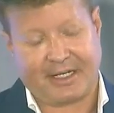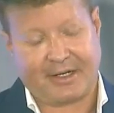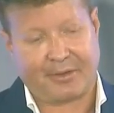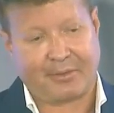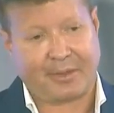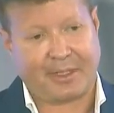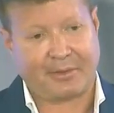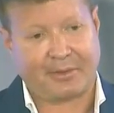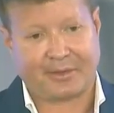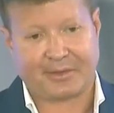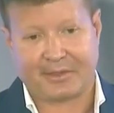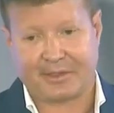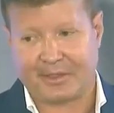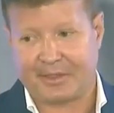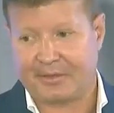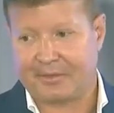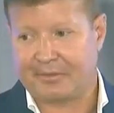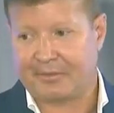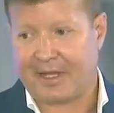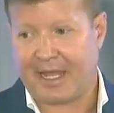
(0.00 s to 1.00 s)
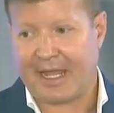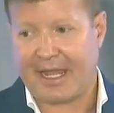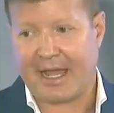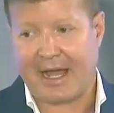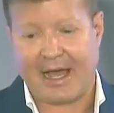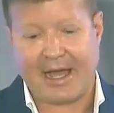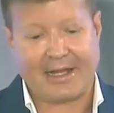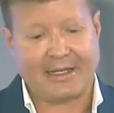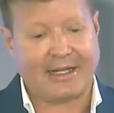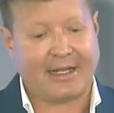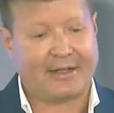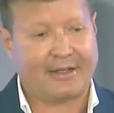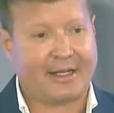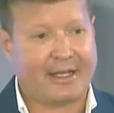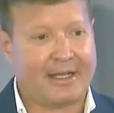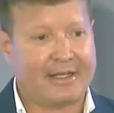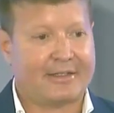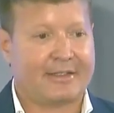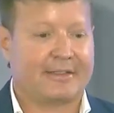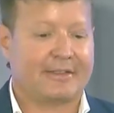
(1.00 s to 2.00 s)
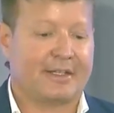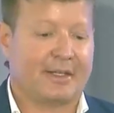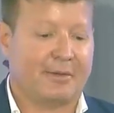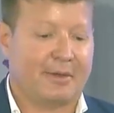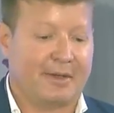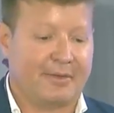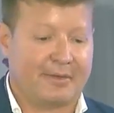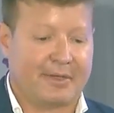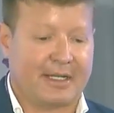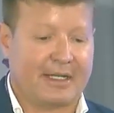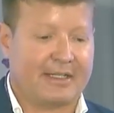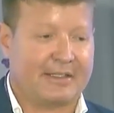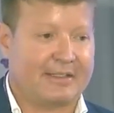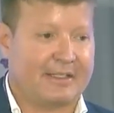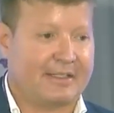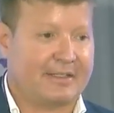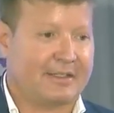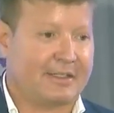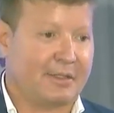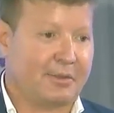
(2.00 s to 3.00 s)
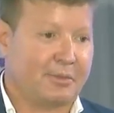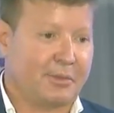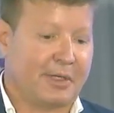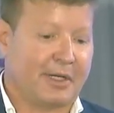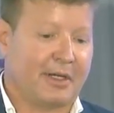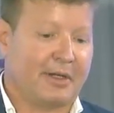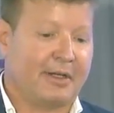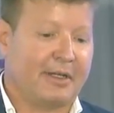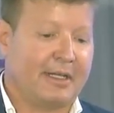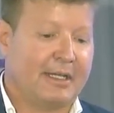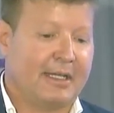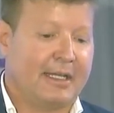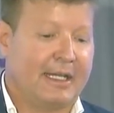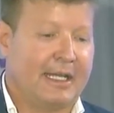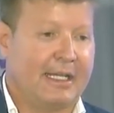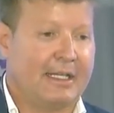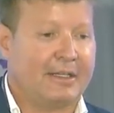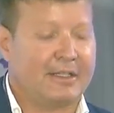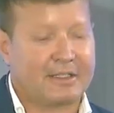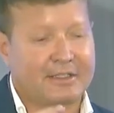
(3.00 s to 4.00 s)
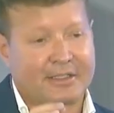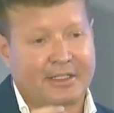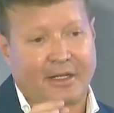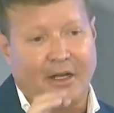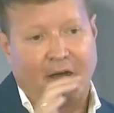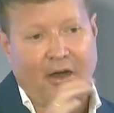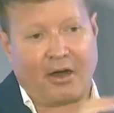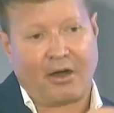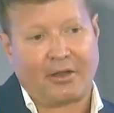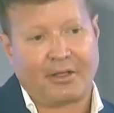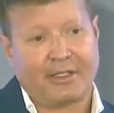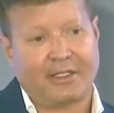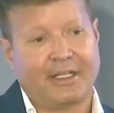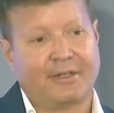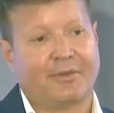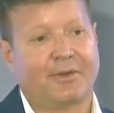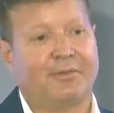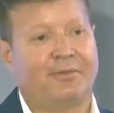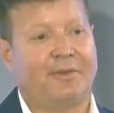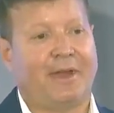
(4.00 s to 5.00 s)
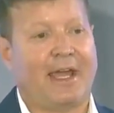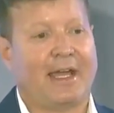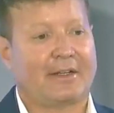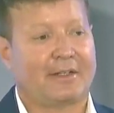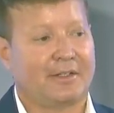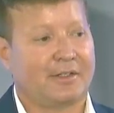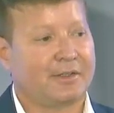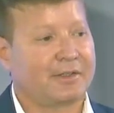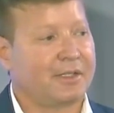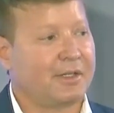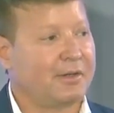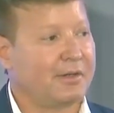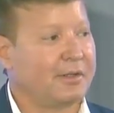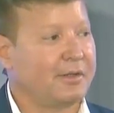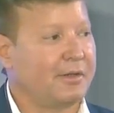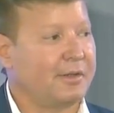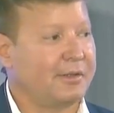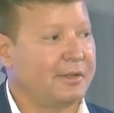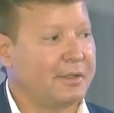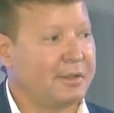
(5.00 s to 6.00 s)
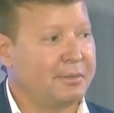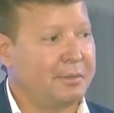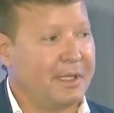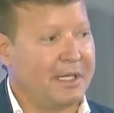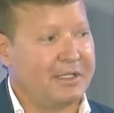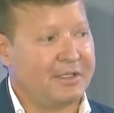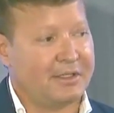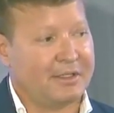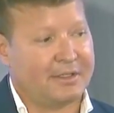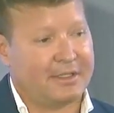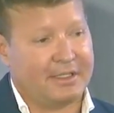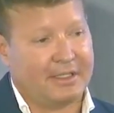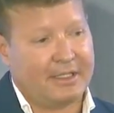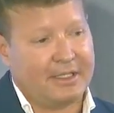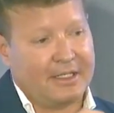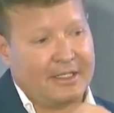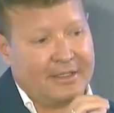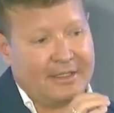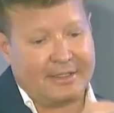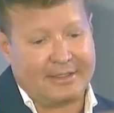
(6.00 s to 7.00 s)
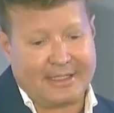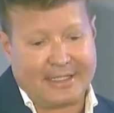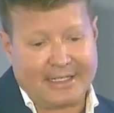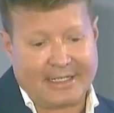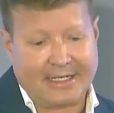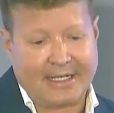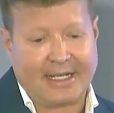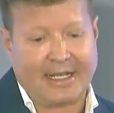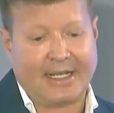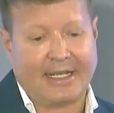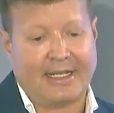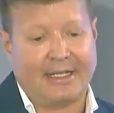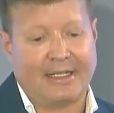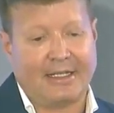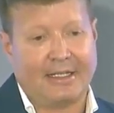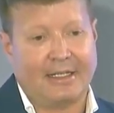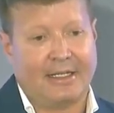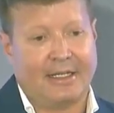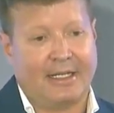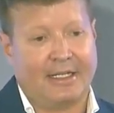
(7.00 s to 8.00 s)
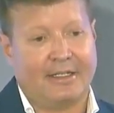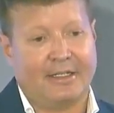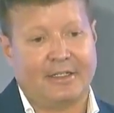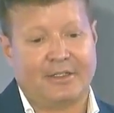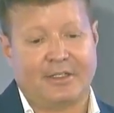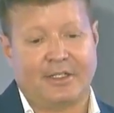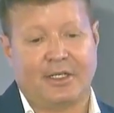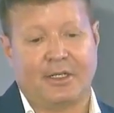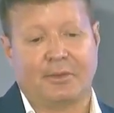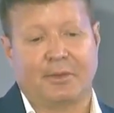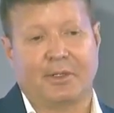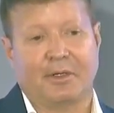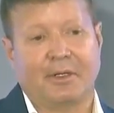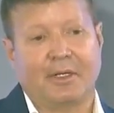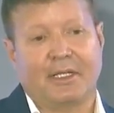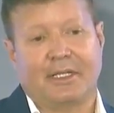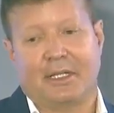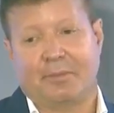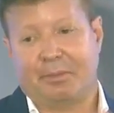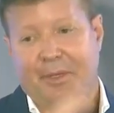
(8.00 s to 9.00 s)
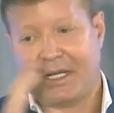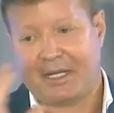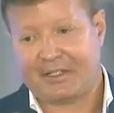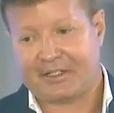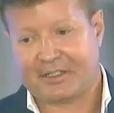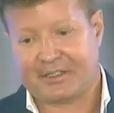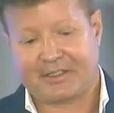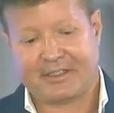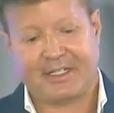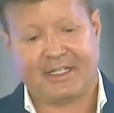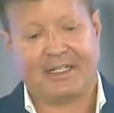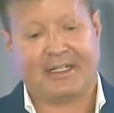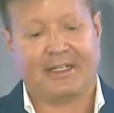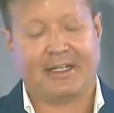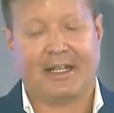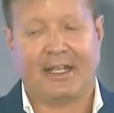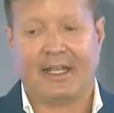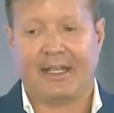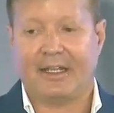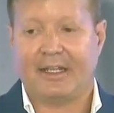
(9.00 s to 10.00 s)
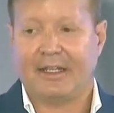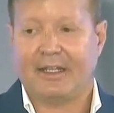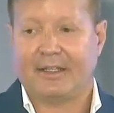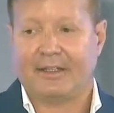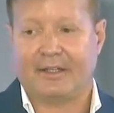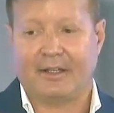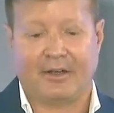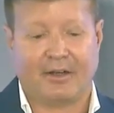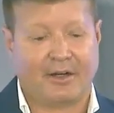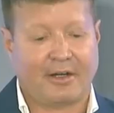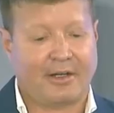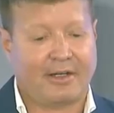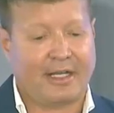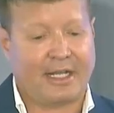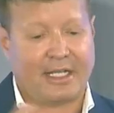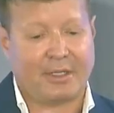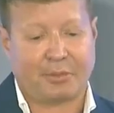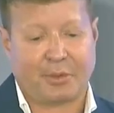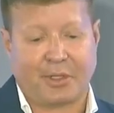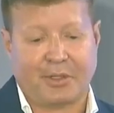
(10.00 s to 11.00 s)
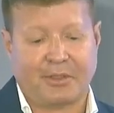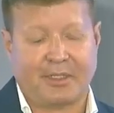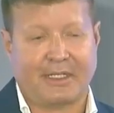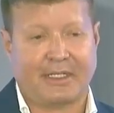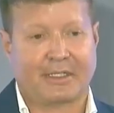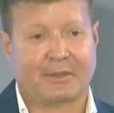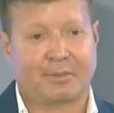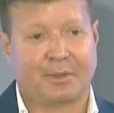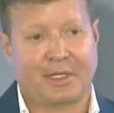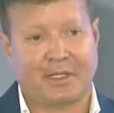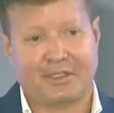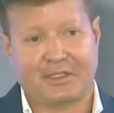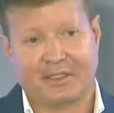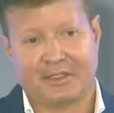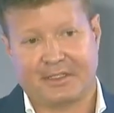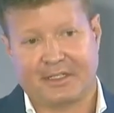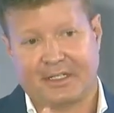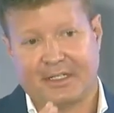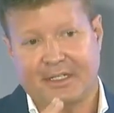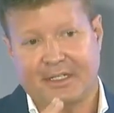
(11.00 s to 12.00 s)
everybody wants to do AI nowadays, and so we've got a system where it looks at all the different factors going on with the patient, the DNA in the tumor, the patient's DNA, the RNA, the protein expressions,